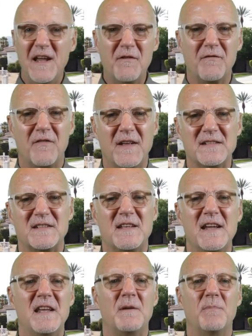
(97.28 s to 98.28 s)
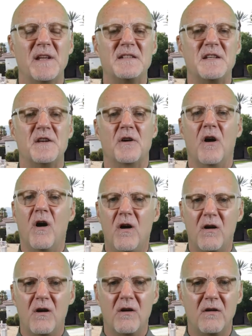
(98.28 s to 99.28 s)
We have events taking place here
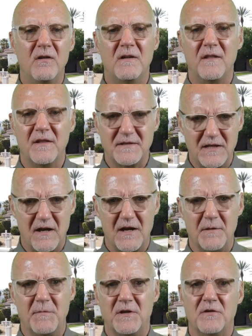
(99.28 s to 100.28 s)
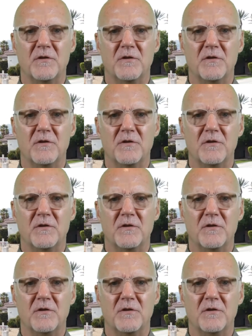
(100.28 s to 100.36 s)
all the time,